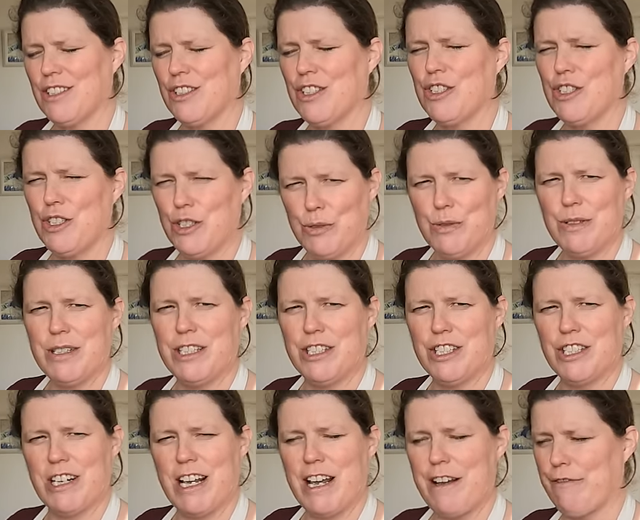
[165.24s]

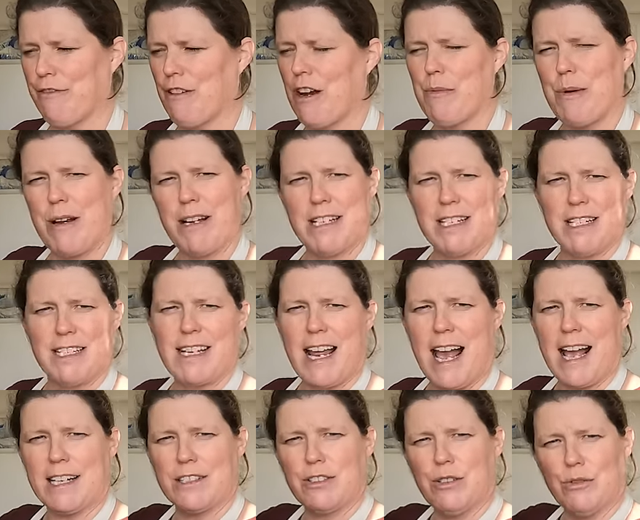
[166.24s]
Ninja air fryer where it's
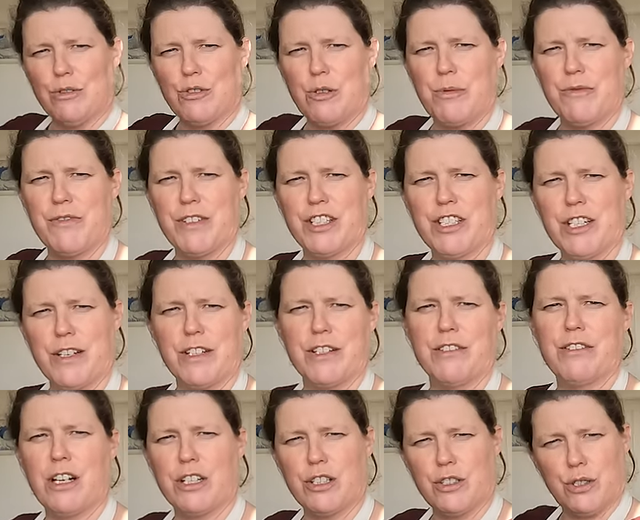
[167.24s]
stacked on top of each
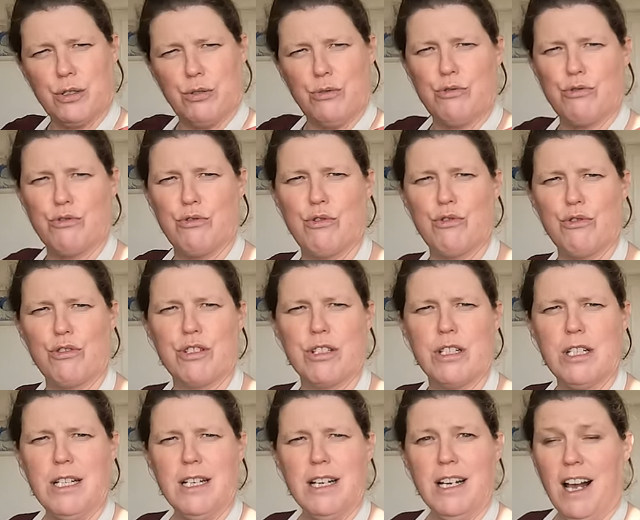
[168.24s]
other, like two
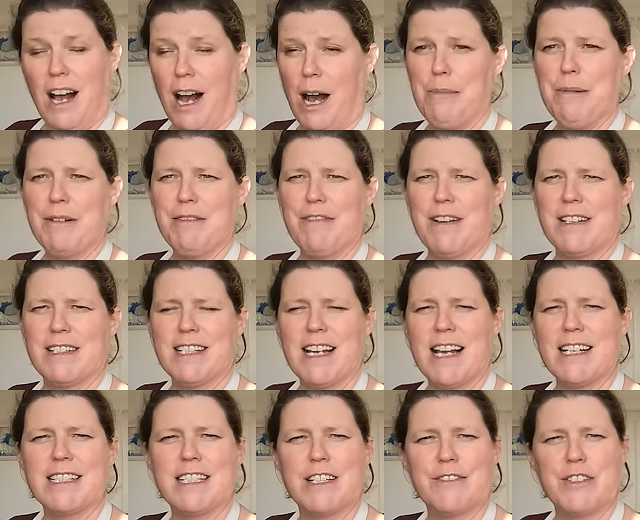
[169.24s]
drawers? I mean,
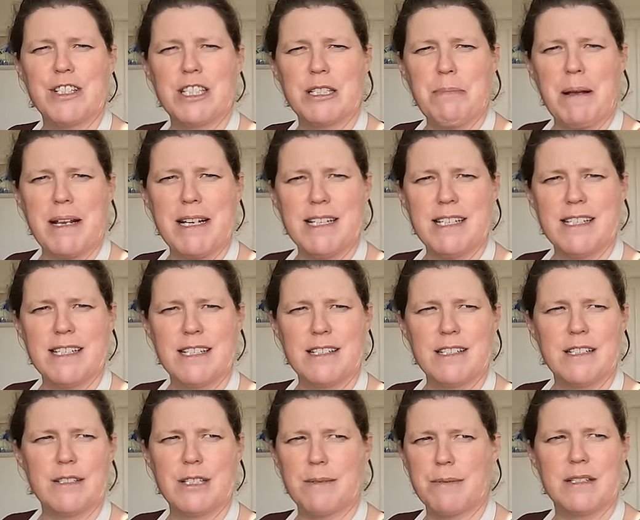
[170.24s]
fantastic for space
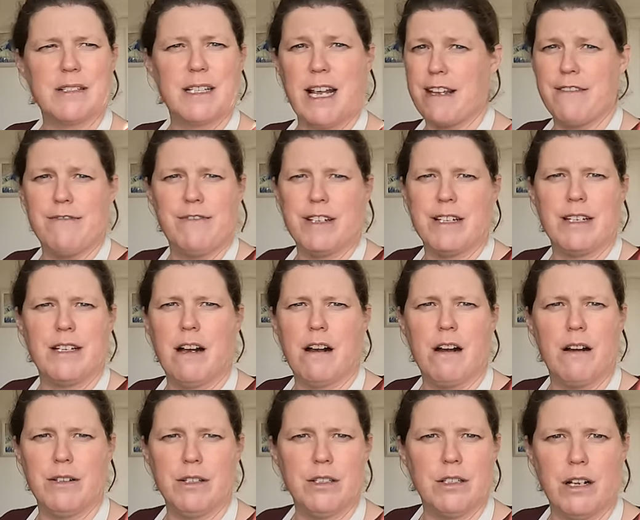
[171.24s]
saving,
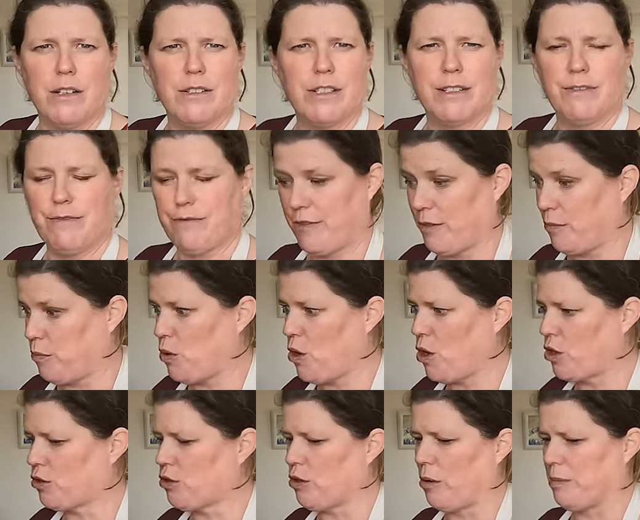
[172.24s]
you know, for
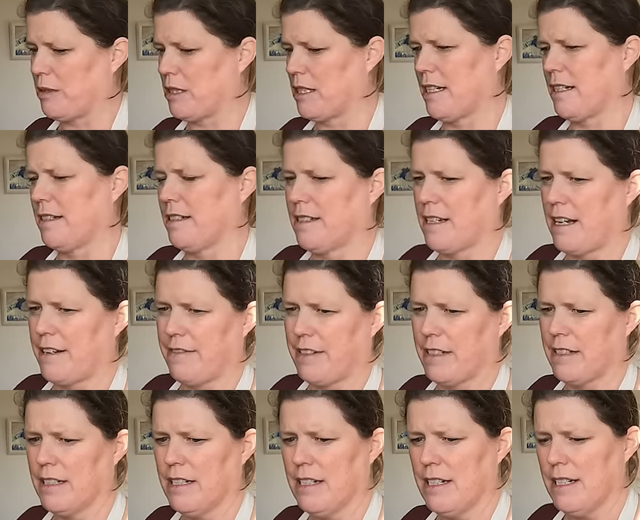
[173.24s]
worktop
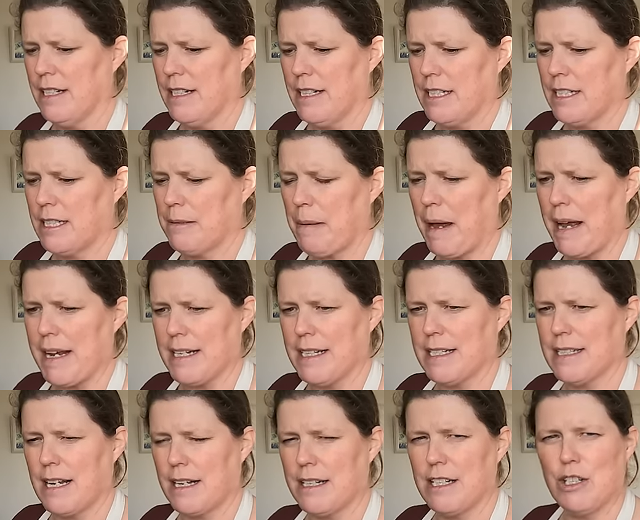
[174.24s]
saving
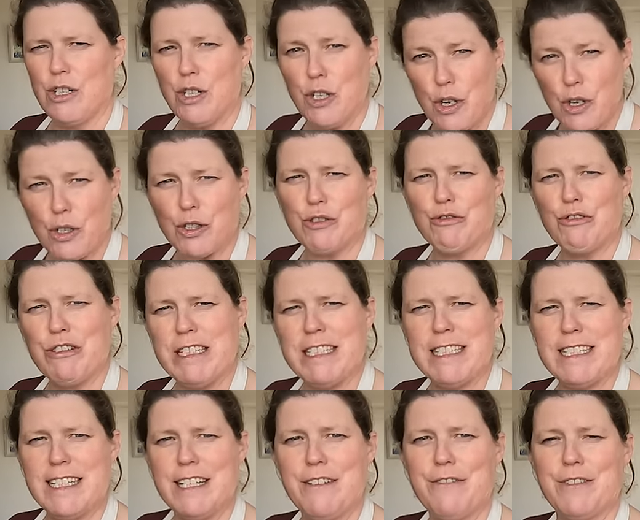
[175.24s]
space. And it looks
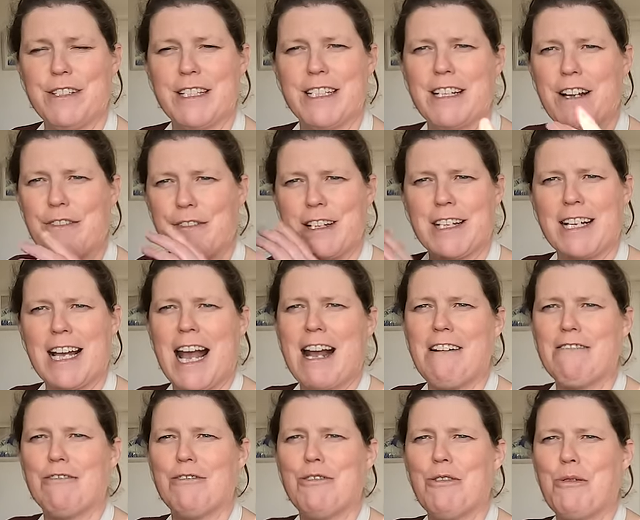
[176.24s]
really nifty, and I think
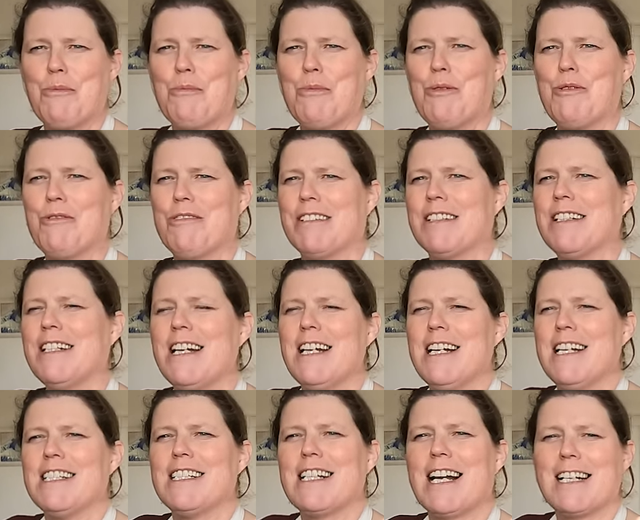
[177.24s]
Carol Longmore and
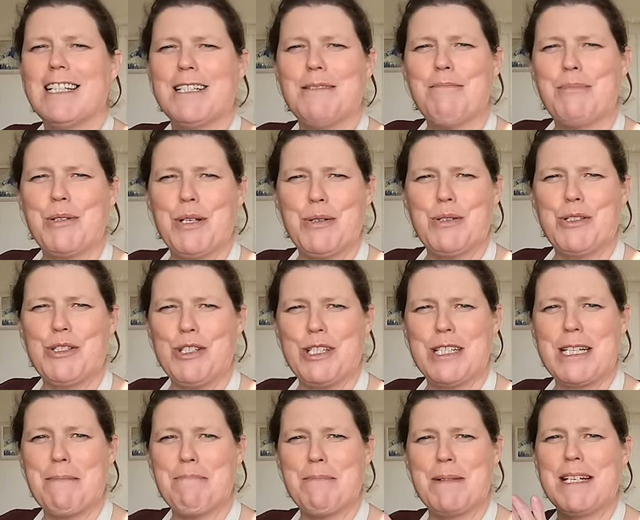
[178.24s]
Jacqueline Buse, you
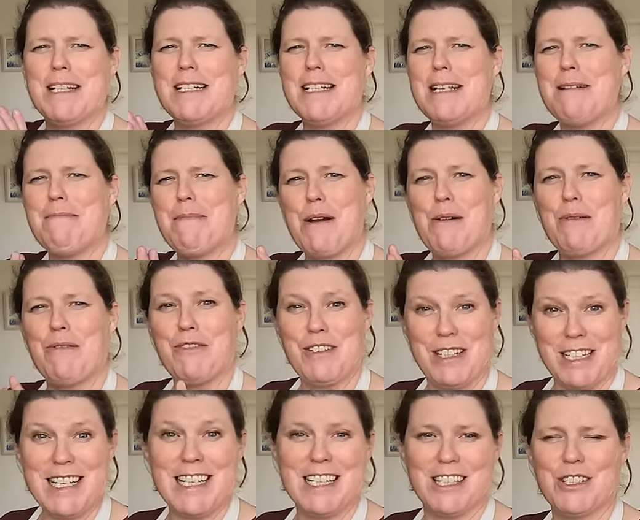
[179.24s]
sent me an email with
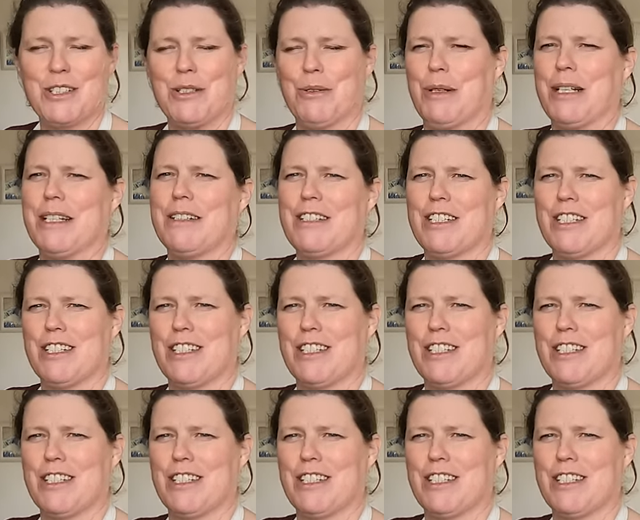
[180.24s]
the link to it,